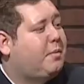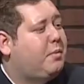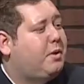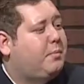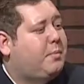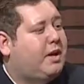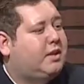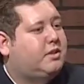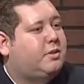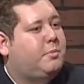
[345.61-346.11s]
me
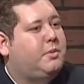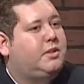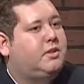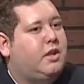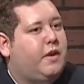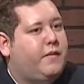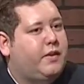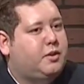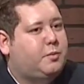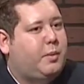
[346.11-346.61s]
about some of these
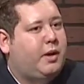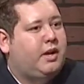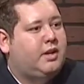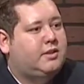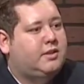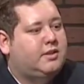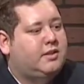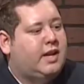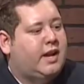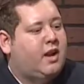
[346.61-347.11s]
life
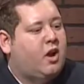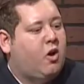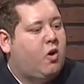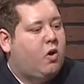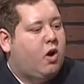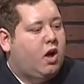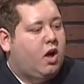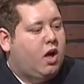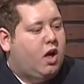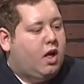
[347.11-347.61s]
experiences. I
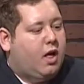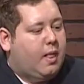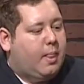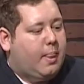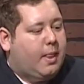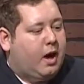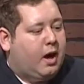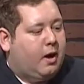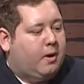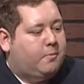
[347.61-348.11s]
know,
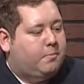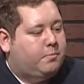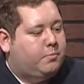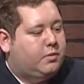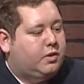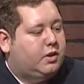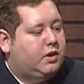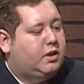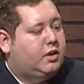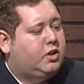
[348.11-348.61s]

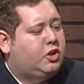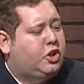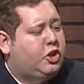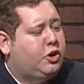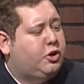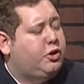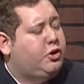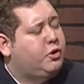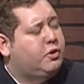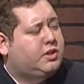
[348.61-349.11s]
do
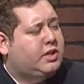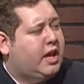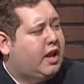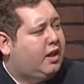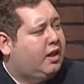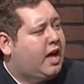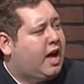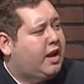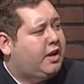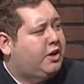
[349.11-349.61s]
you use that a
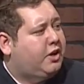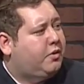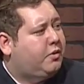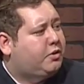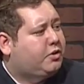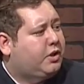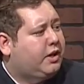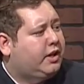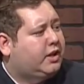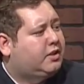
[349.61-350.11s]
lot in your
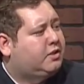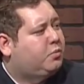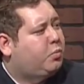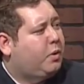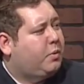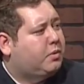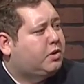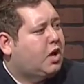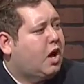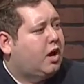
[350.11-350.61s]
routine? Because
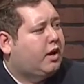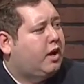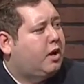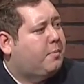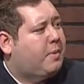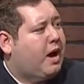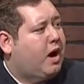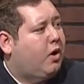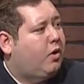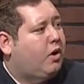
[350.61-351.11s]
we were talking
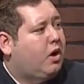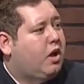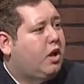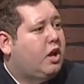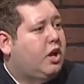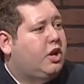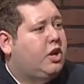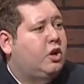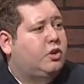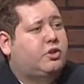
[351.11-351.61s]
about,
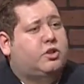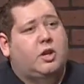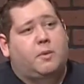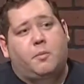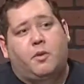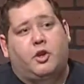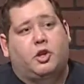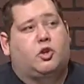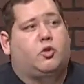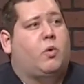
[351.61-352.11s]

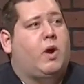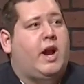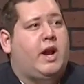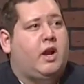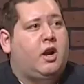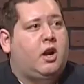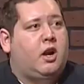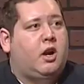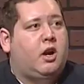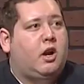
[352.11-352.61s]
some of the
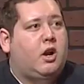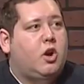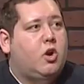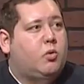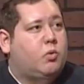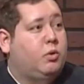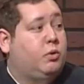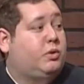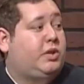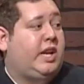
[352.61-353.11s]
greater
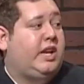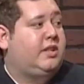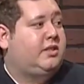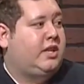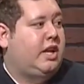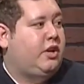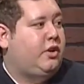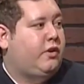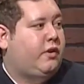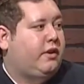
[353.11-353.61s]
routines
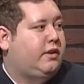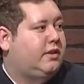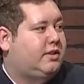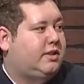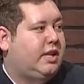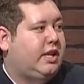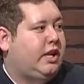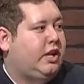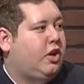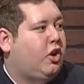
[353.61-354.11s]
that you can
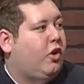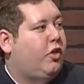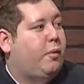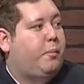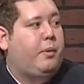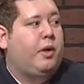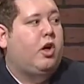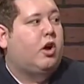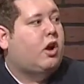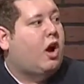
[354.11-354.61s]
see, the
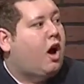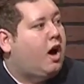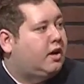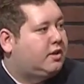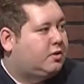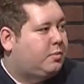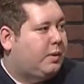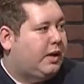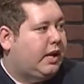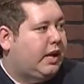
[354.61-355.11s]
Bill
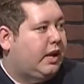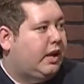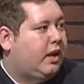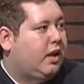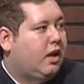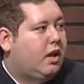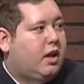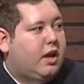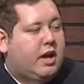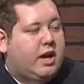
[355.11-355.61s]
Cosby
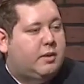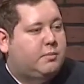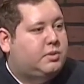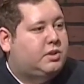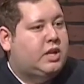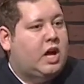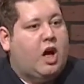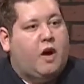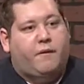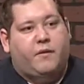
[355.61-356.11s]

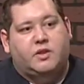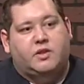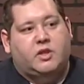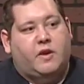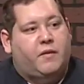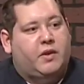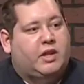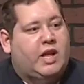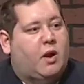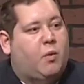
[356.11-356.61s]
himself and
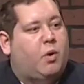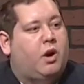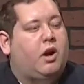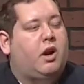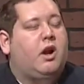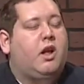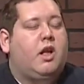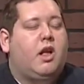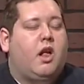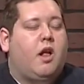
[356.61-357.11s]
stuff like that,
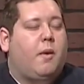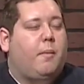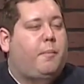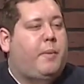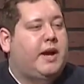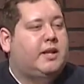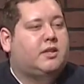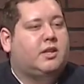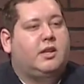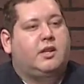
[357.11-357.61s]
where
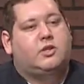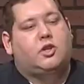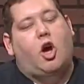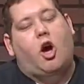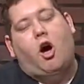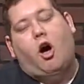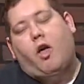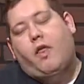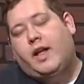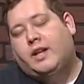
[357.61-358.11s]
basically
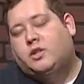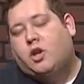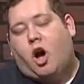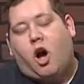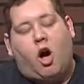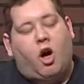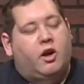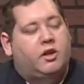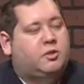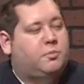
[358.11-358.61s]
that's
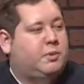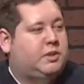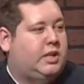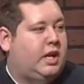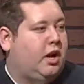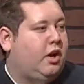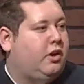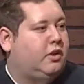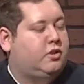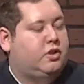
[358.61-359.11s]
all his
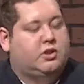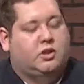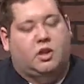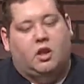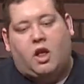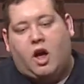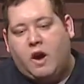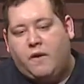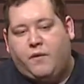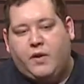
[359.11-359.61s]
material is just
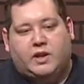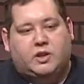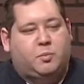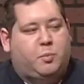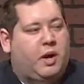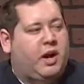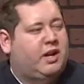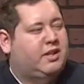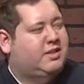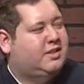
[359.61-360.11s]
life
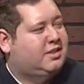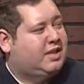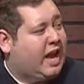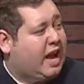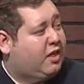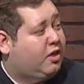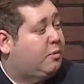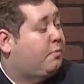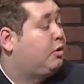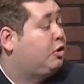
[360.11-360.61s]
experience. Is
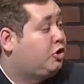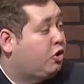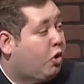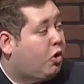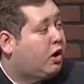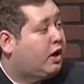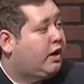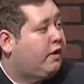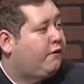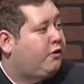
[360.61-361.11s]
that the
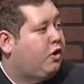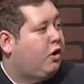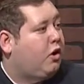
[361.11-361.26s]
majority of your?